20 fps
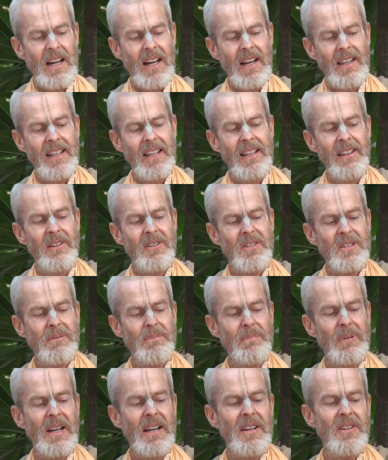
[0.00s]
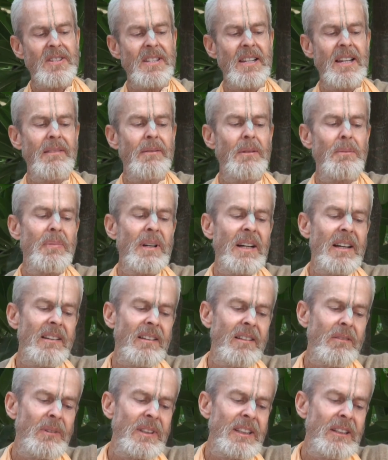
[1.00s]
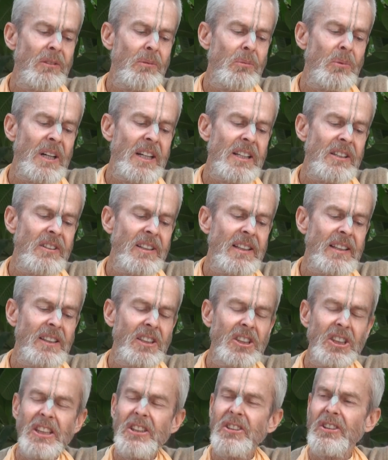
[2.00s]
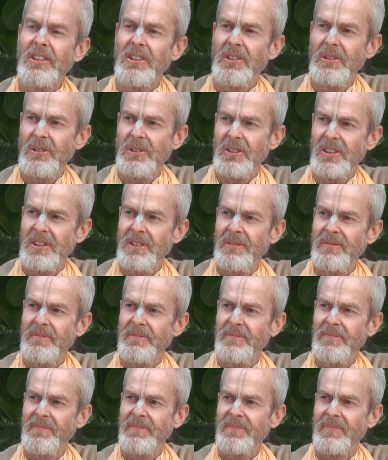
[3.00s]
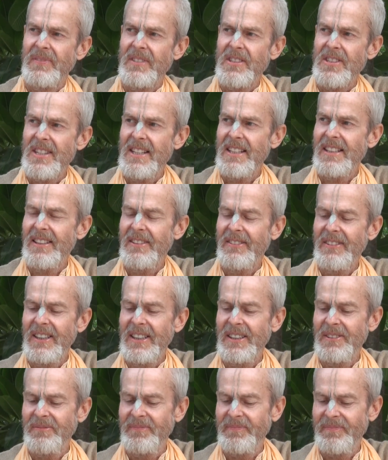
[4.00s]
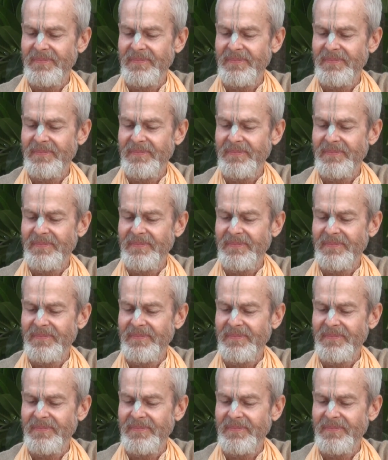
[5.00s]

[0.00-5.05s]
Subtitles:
And then there's a pastime about when they're wandering in Chitrakoot, Sita Ram.